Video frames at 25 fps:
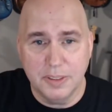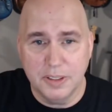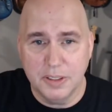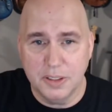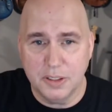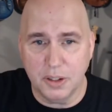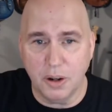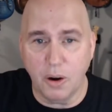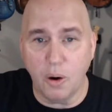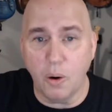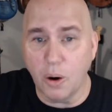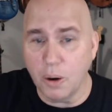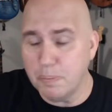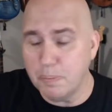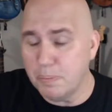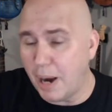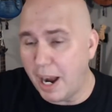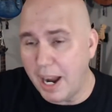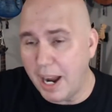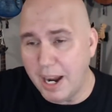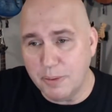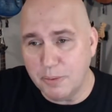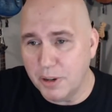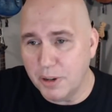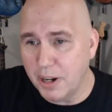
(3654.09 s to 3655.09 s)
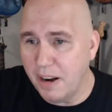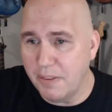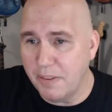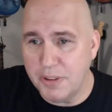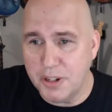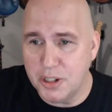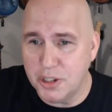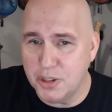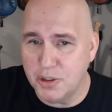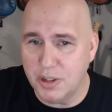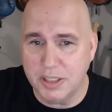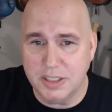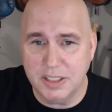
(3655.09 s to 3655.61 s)
So or buy them wherever you
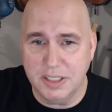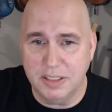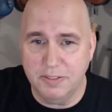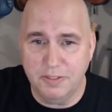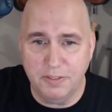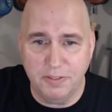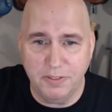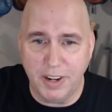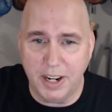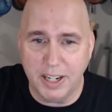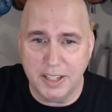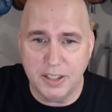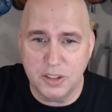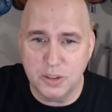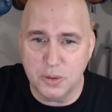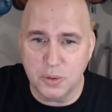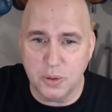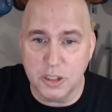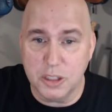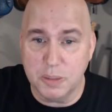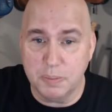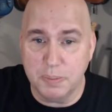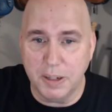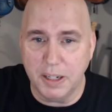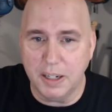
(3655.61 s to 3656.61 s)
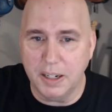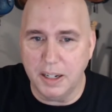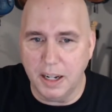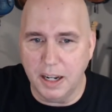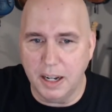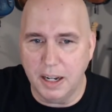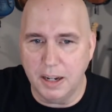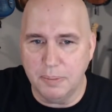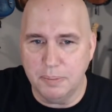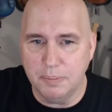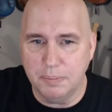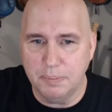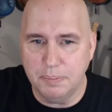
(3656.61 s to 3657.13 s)
trusted find a source. But
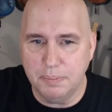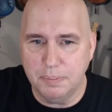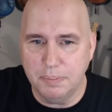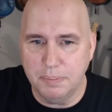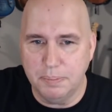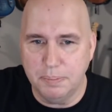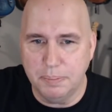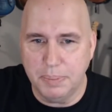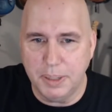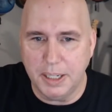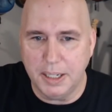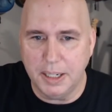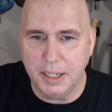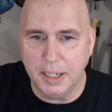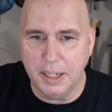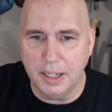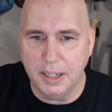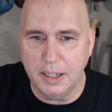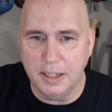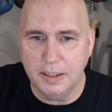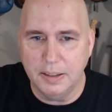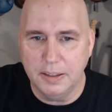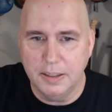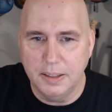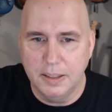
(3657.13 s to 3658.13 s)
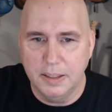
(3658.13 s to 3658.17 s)
um, but uh,